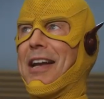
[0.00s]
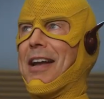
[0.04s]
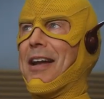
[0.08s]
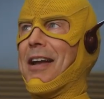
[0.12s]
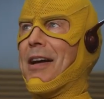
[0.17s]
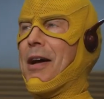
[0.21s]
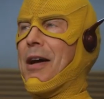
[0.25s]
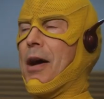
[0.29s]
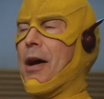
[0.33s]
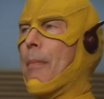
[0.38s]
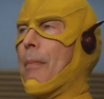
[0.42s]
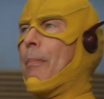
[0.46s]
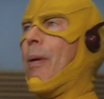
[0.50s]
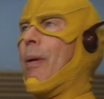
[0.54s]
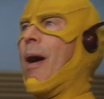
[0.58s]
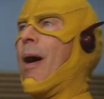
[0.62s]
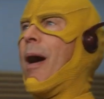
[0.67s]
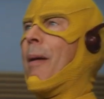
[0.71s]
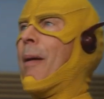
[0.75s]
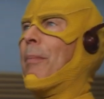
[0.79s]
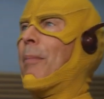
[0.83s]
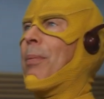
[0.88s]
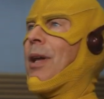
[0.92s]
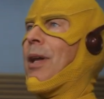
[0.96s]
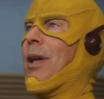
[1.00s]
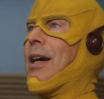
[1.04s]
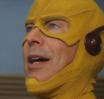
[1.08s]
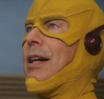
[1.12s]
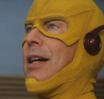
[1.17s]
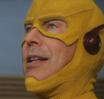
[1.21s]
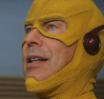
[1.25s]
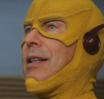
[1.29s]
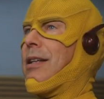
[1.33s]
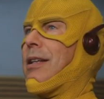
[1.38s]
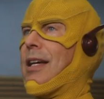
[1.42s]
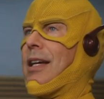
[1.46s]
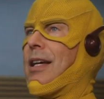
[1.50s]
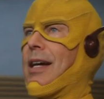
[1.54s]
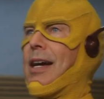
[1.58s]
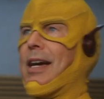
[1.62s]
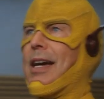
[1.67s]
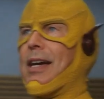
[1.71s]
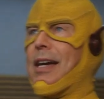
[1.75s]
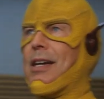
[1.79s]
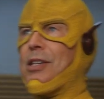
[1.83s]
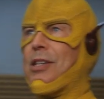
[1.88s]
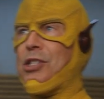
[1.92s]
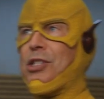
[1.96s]
that, oh, he's saying,
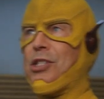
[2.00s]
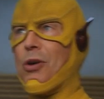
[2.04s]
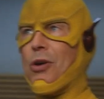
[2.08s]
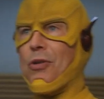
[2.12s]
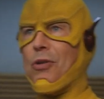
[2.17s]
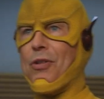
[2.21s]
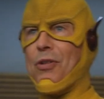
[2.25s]
I need you to